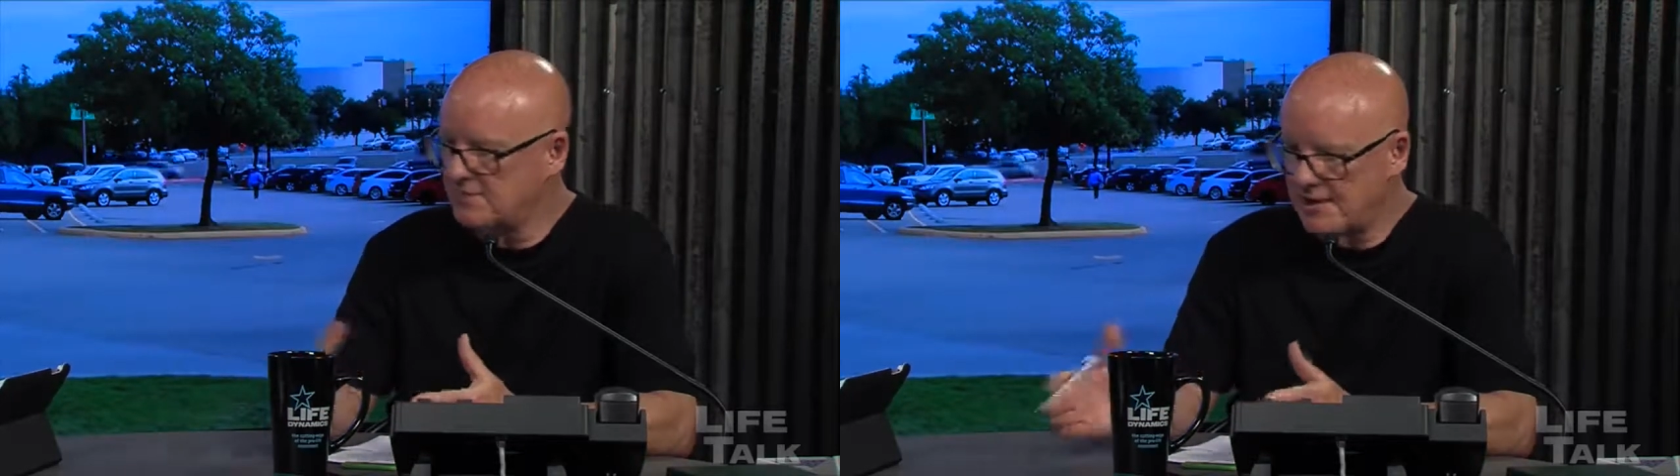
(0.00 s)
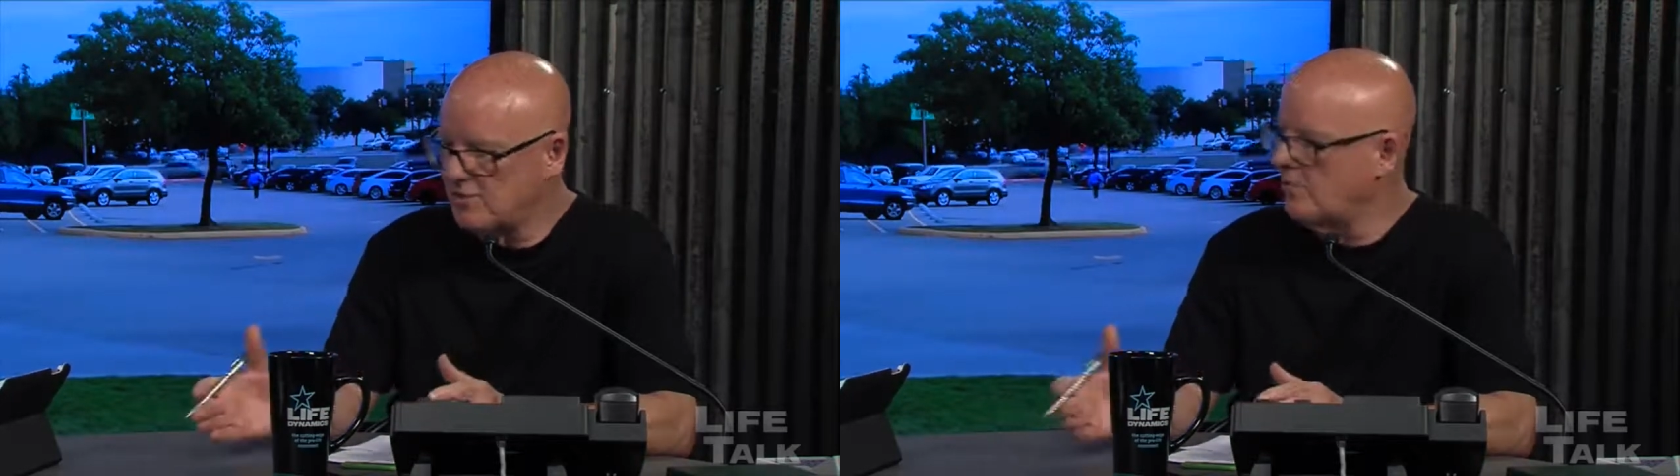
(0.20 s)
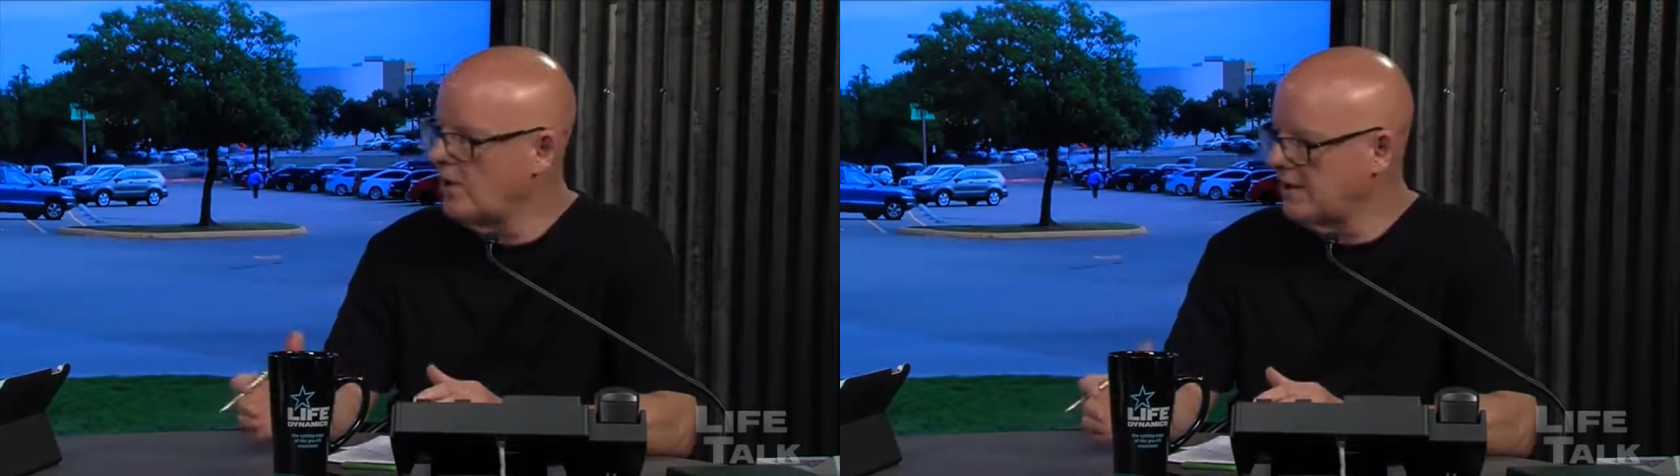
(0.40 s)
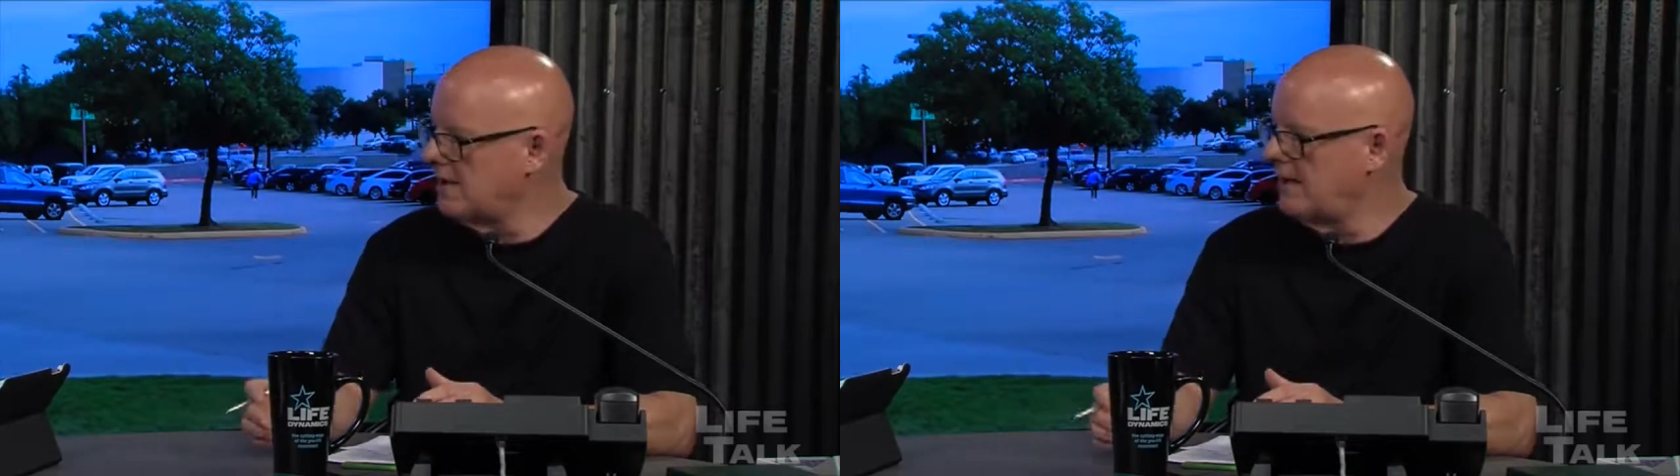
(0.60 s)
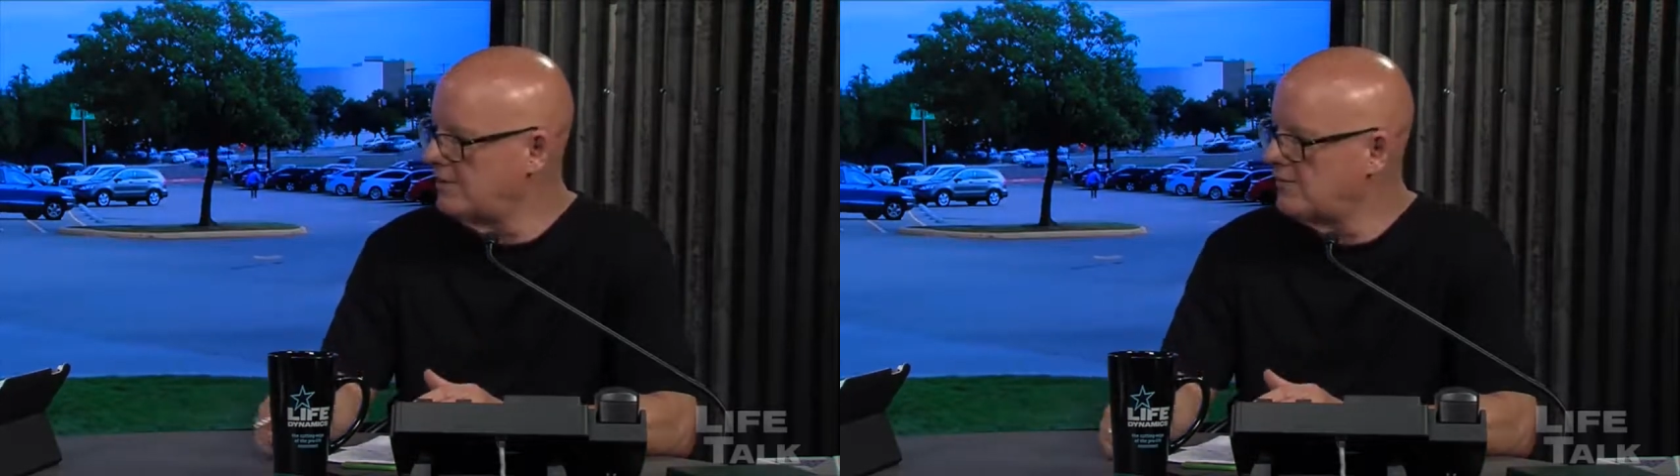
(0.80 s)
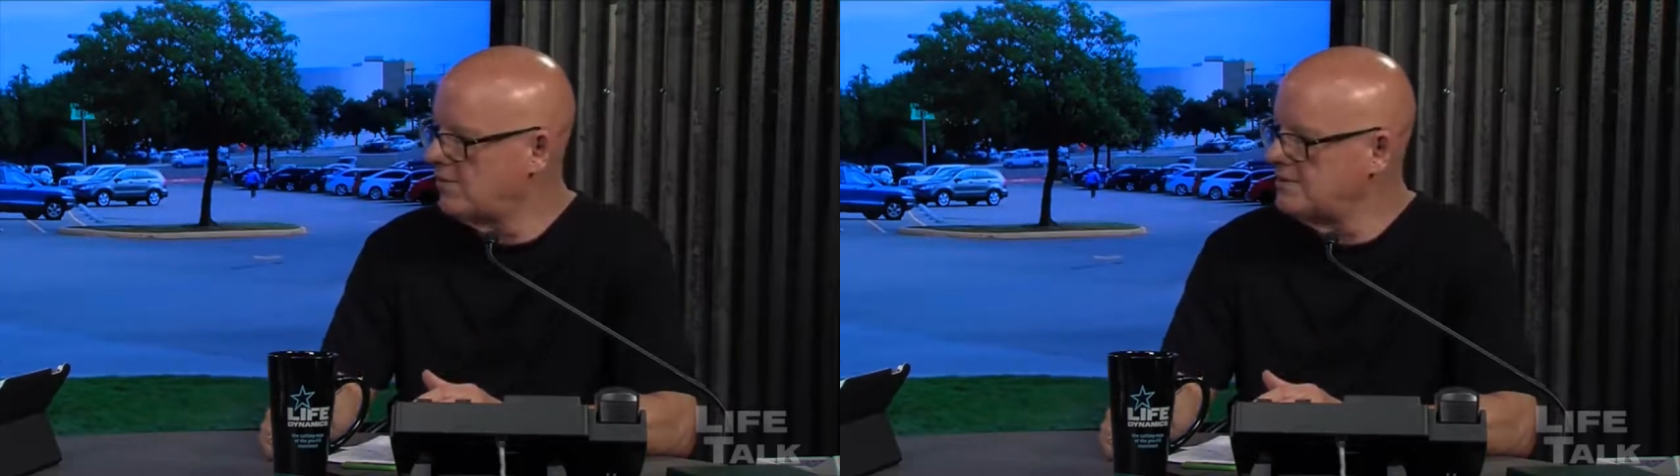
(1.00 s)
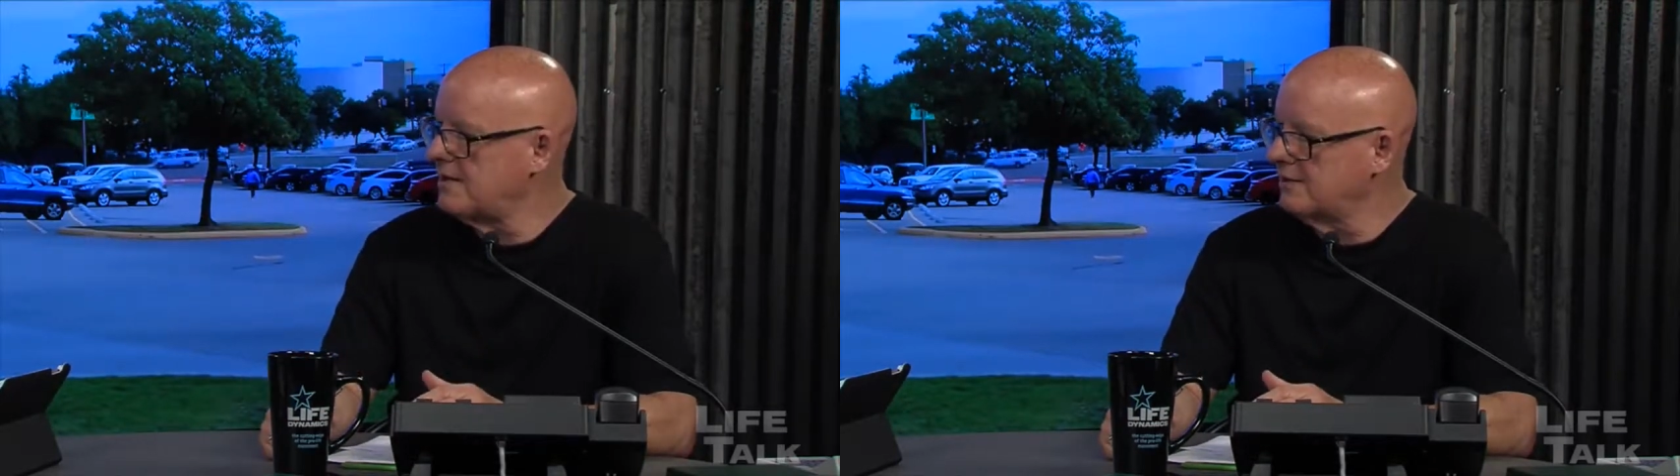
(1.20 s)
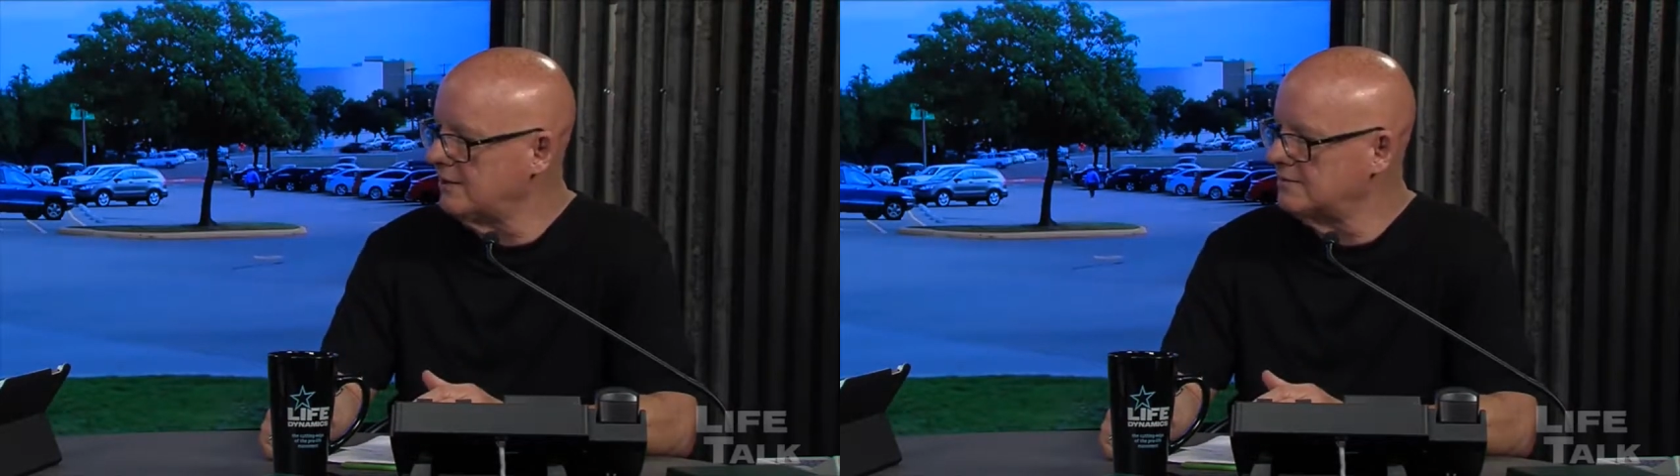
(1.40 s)
make or break time as far
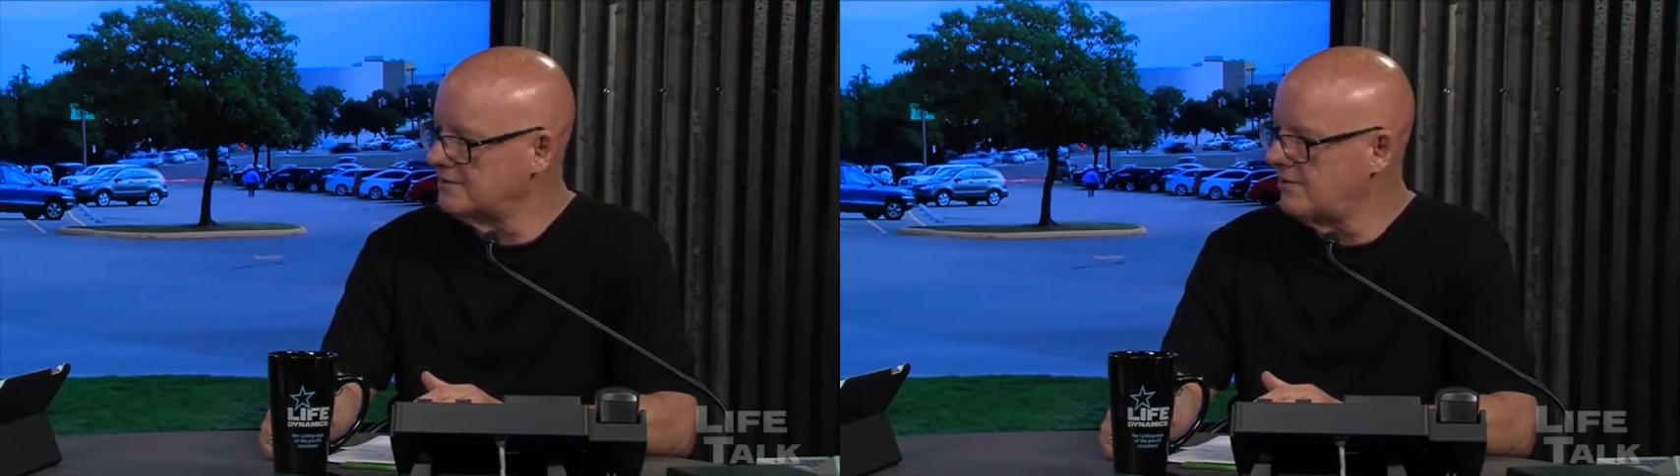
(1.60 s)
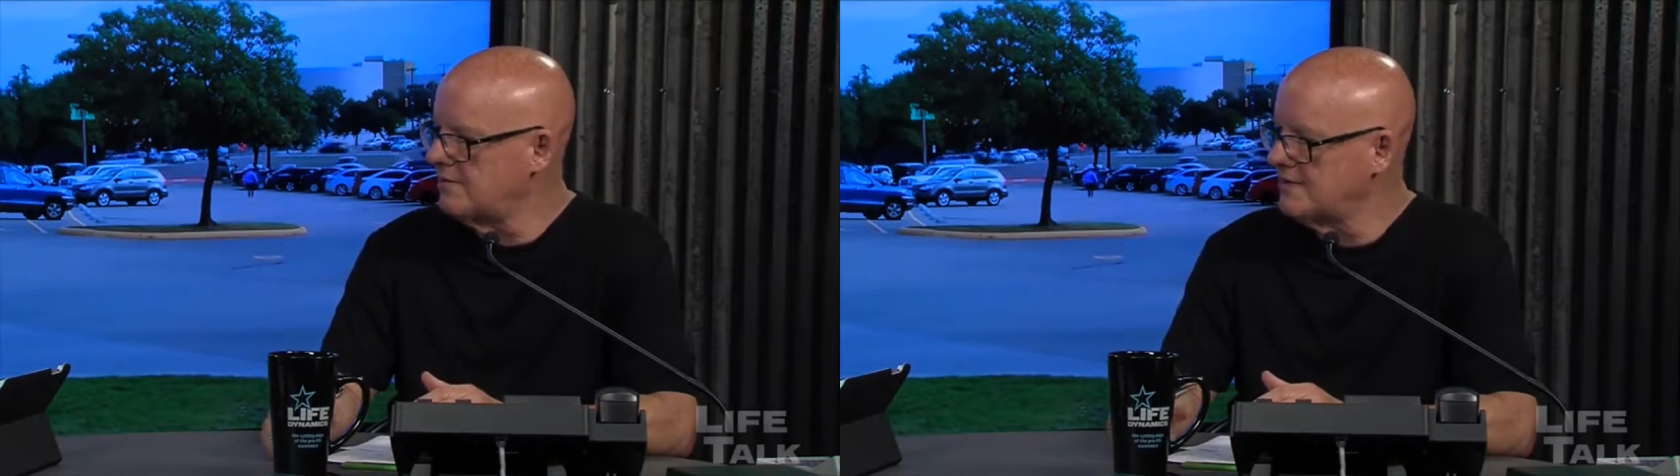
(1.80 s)
as